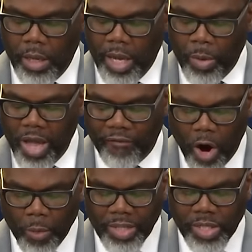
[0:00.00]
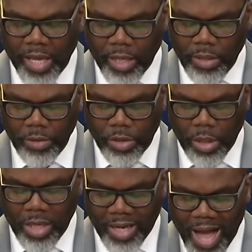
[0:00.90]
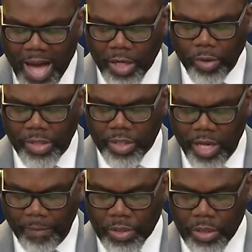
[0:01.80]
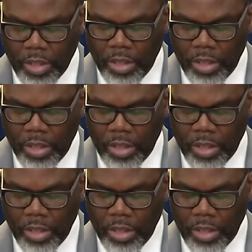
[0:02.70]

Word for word: and we have already taken concrete steps